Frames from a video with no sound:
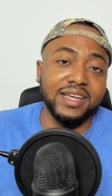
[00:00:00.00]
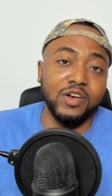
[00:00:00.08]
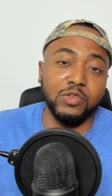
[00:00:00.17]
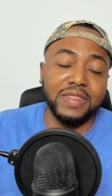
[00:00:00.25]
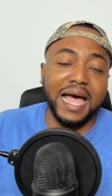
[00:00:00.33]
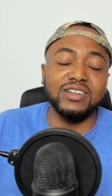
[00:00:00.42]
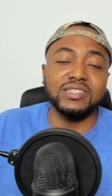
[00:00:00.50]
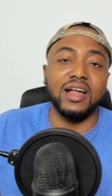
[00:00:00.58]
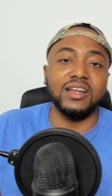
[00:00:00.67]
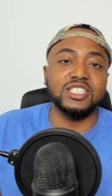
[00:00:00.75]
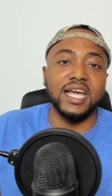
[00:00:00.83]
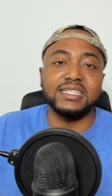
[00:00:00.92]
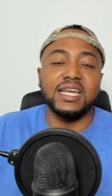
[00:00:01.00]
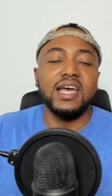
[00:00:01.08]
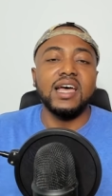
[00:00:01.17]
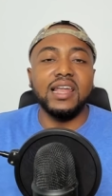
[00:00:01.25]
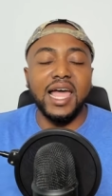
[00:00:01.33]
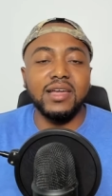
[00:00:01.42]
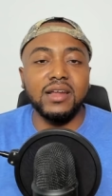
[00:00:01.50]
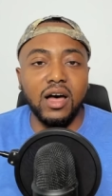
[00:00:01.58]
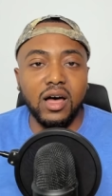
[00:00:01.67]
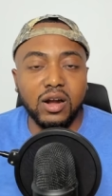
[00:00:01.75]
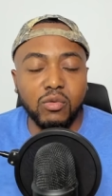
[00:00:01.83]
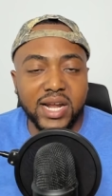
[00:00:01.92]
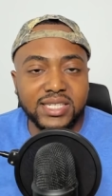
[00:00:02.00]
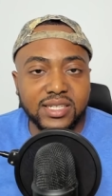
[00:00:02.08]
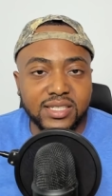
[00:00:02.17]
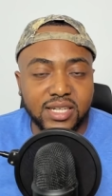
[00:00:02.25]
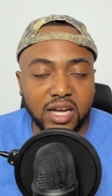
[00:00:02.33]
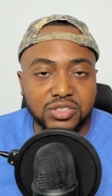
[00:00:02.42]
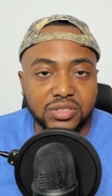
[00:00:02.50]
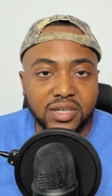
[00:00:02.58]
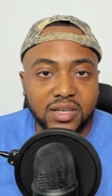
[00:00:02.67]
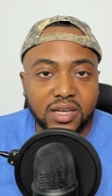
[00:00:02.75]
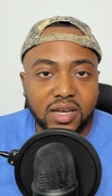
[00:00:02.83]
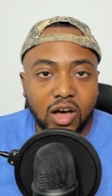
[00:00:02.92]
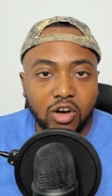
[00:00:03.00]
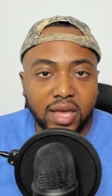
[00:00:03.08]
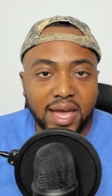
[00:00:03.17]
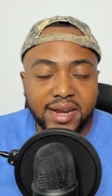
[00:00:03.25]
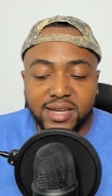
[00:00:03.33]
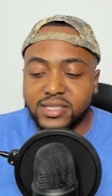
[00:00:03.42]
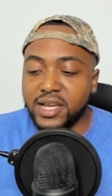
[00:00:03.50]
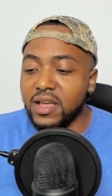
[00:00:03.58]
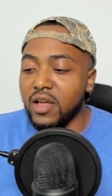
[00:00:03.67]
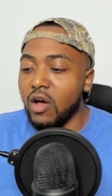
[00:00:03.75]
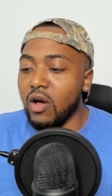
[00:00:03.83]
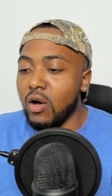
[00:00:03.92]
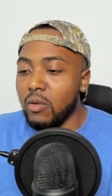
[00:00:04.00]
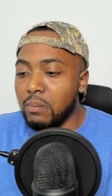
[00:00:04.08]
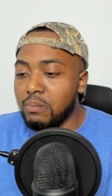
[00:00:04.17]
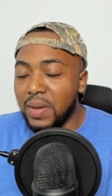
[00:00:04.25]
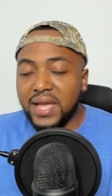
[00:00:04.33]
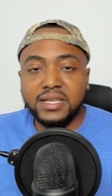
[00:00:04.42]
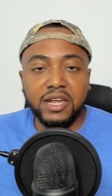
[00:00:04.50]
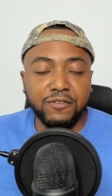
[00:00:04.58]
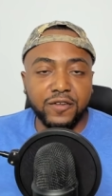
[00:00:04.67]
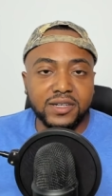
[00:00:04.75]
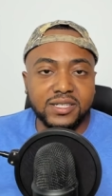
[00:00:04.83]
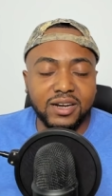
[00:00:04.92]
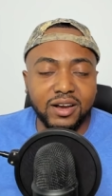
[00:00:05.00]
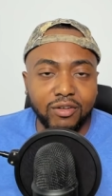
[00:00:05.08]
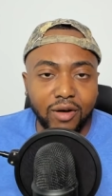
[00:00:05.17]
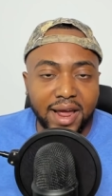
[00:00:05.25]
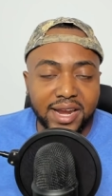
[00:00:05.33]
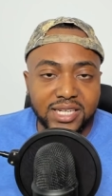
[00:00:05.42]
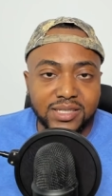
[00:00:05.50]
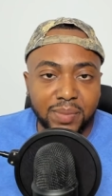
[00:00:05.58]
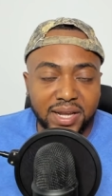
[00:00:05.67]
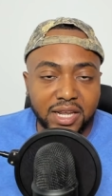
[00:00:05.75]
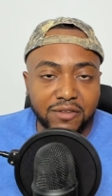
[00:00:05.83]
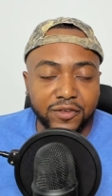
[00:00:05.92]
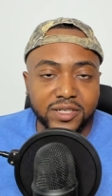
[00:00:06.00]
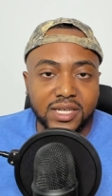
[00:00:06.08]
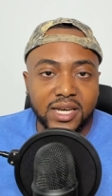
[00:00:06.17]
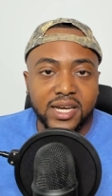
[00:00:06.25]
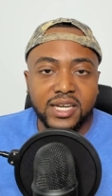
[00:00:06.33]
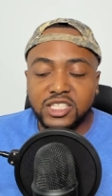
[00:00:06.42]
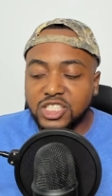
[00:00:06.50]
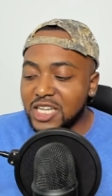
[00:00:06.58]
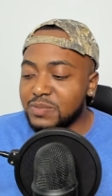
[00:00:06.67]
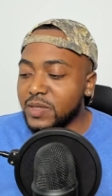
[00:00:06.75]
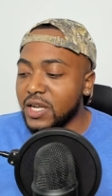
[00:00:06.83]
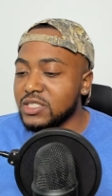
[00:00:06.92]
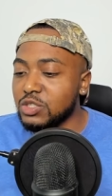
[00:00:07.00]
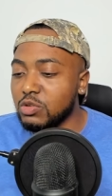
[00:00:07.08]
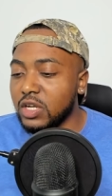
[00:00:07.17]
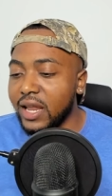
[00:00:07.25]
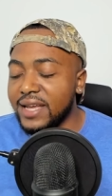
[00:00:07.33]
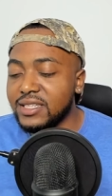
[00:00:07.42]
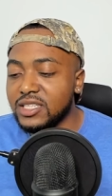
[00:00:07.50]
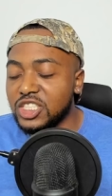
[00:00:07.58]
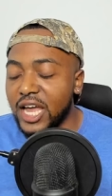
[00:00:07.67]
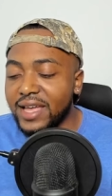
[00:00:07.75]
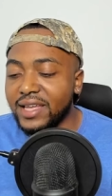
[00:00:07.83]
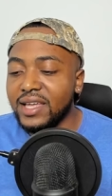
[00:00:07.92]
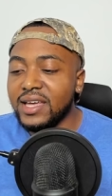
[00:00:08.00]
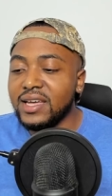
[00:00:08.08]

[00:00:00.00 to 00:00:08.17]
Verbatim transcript: you know, $1,000 checks like uh, the rest of this country. Okay, there's a big difference, right? There's a big difference. Just because you collect a check